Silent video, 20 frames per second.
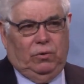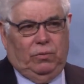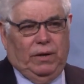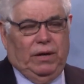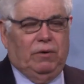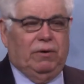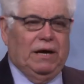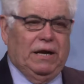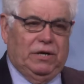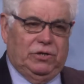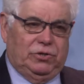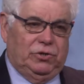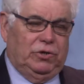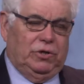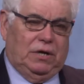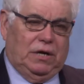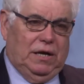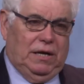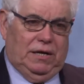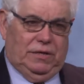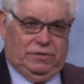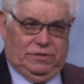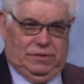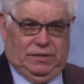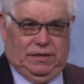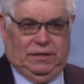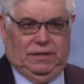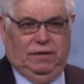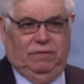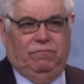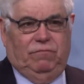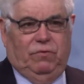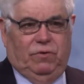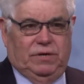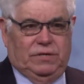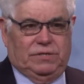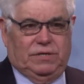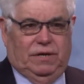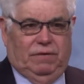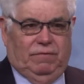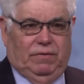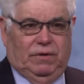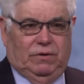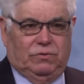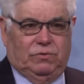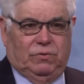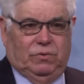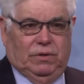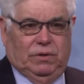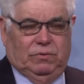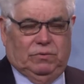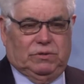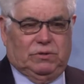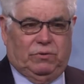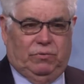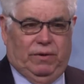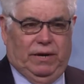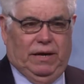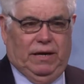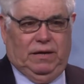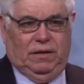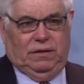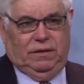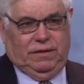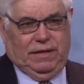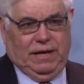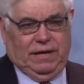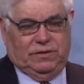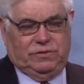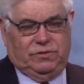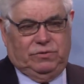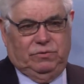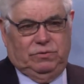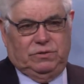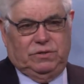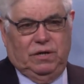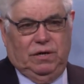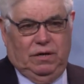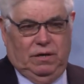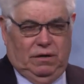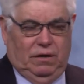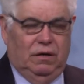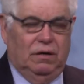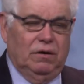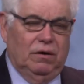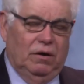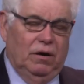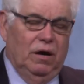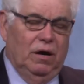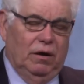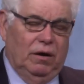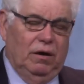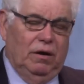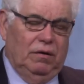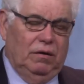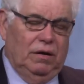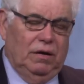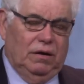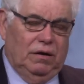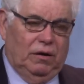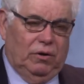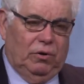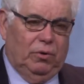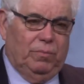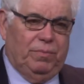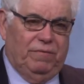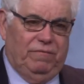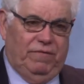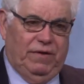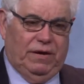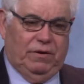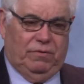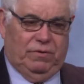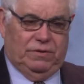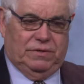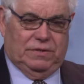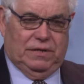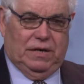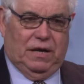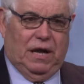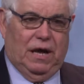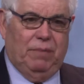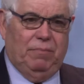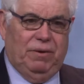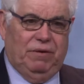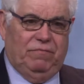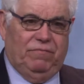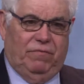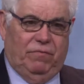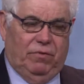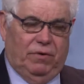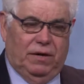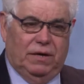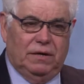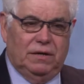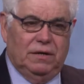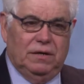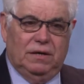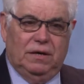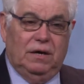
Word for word: Laredo had a junior college in 1947. It was when it was created thanks to a, a, a group of veterans that lobbied for it.